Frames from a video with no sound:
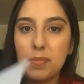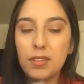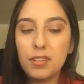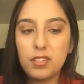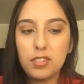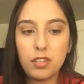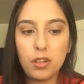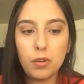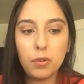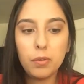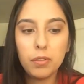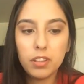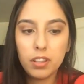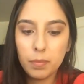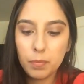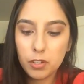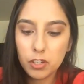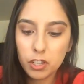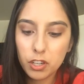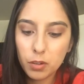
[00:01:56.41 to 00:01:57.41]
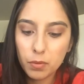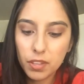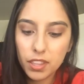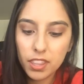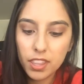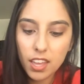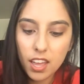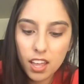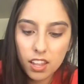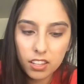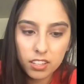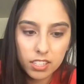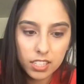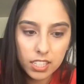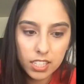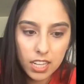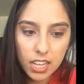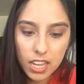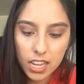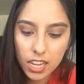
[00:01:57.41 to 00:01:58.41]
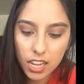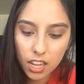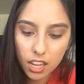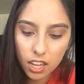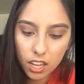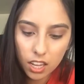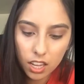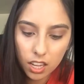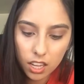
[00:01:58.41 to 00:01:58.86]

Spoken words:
So let me show you what that looks like.